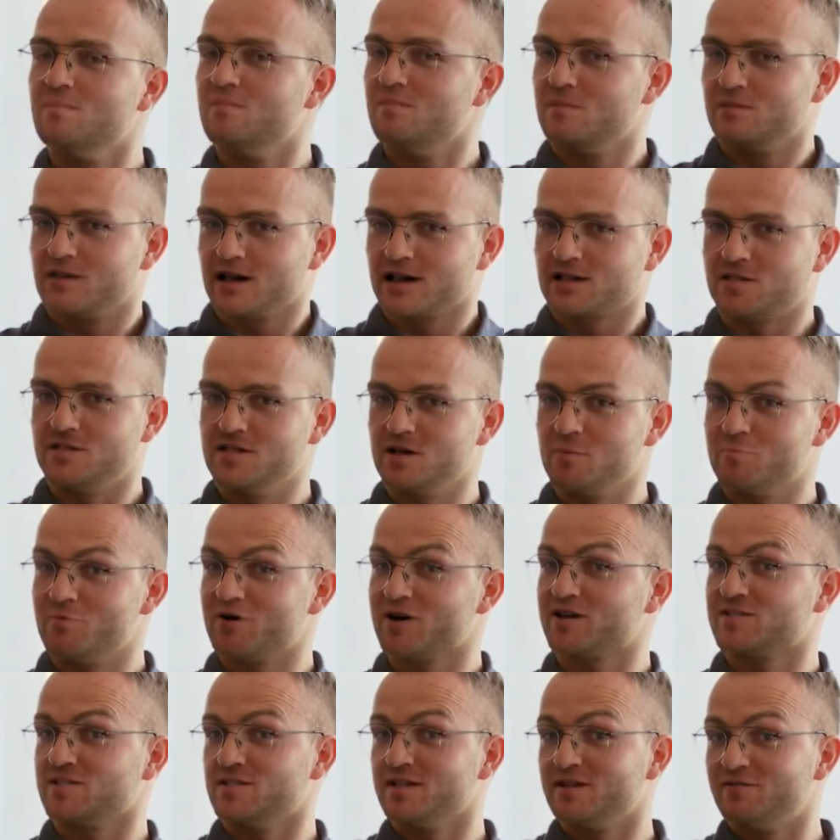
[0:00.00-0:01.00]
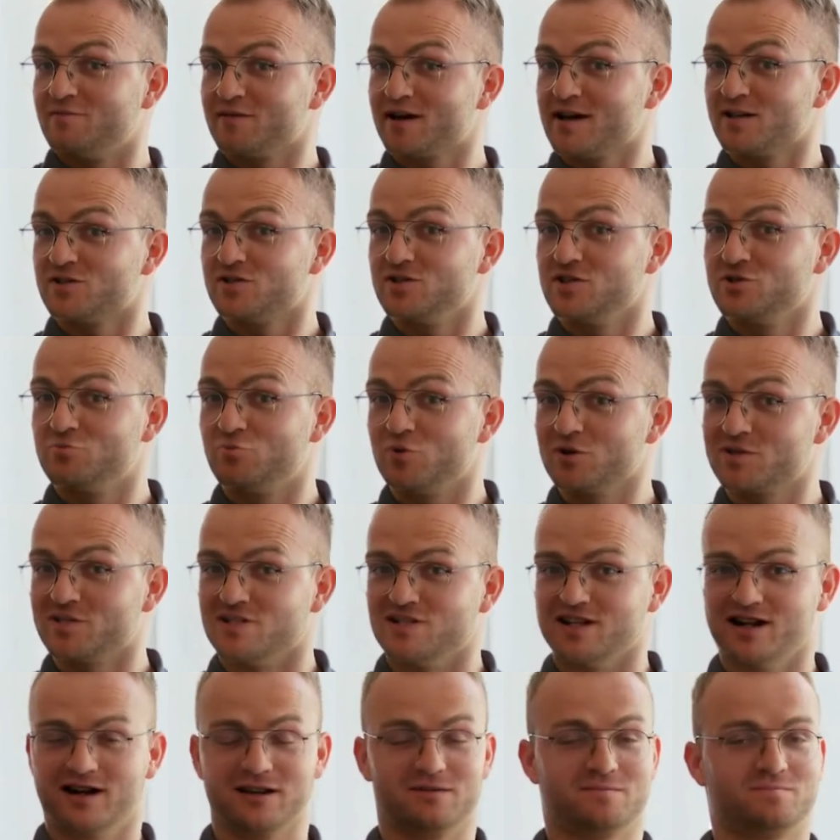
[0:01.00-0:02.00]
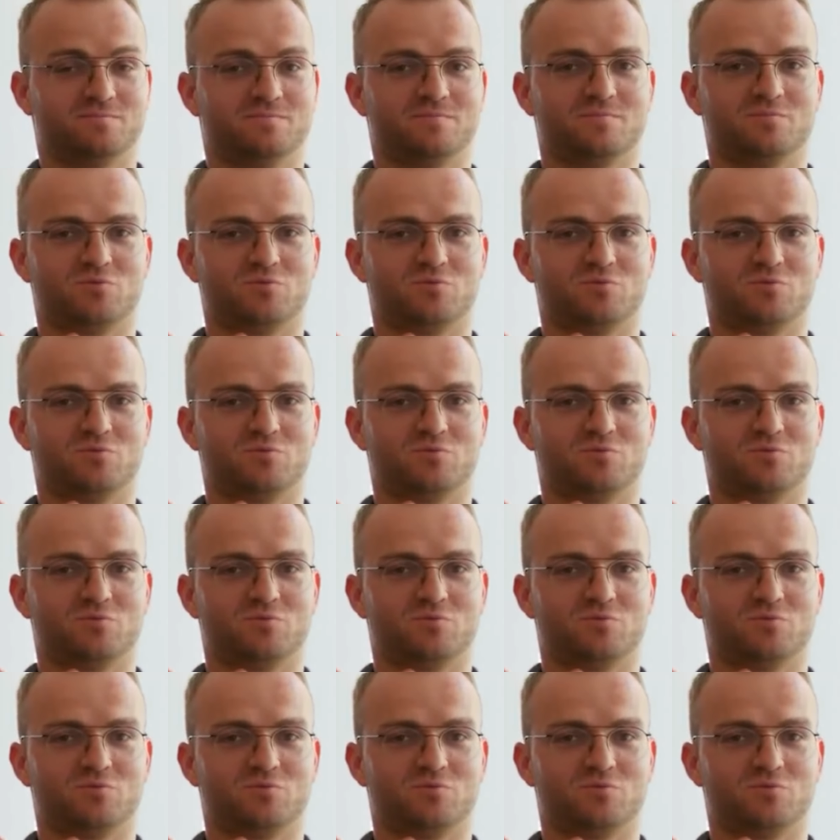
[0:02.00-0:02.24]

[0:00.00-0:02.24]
Let's summarize the advantages once again.